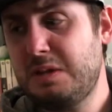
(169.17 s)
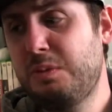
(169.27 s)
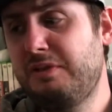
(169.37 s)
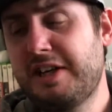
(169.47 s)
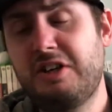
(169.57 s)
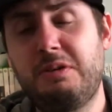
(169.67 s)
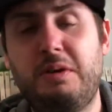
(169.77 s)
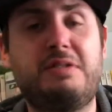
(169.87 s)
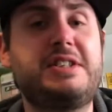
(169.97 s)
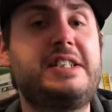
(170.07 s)
But really cool.
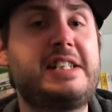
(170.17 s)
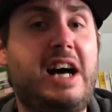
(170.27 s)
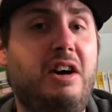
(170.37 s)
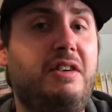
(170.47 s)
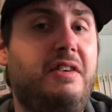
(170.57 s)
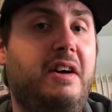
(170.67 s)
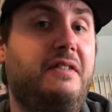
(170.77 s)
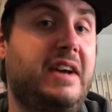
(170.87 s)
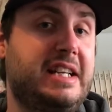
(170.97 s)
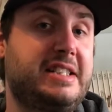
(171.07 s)
But obviously you start off
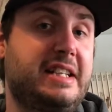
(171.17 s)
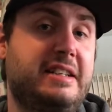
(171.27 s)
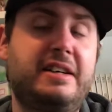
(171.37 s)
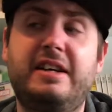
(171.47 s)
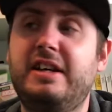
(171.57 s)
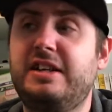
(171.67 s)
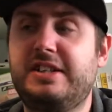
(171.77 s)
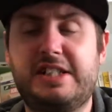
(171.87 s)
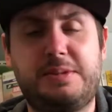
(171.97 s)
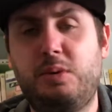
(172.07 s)
facing
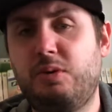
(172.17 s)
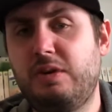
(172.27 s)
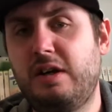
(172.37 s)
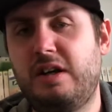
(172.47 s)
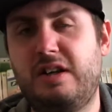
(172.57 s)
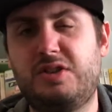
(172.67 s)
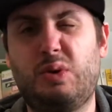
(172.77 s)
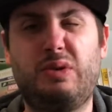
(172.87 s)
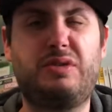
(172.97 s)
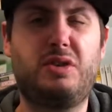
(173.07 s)
these smaller
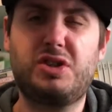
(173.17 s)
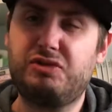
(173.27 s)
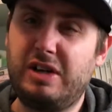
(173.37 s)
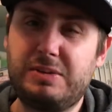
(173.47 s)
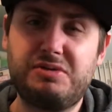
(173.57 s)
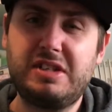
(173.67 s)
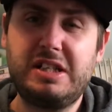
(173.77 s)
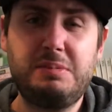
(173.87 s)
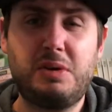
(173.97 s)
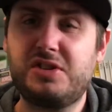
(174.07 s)
sort of
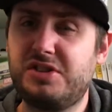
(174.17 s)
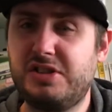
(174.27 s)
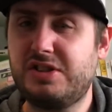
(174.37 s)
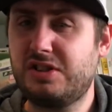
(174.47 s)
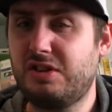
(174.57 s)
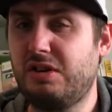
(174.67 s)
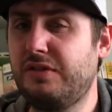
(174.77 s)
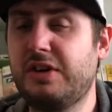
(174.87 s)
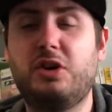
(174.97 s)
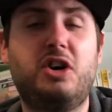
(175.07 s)
Velociraptor monsters kind
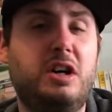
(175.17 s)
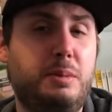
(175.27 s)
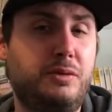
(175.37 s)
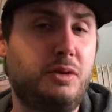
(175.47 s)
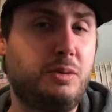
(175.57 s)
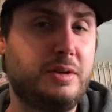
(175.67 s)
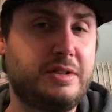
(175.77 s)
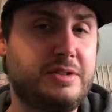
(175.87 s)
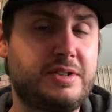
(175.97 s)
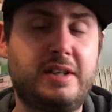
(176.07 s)
of thing, or herbivore
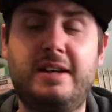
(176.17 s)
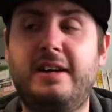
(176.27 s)
ones.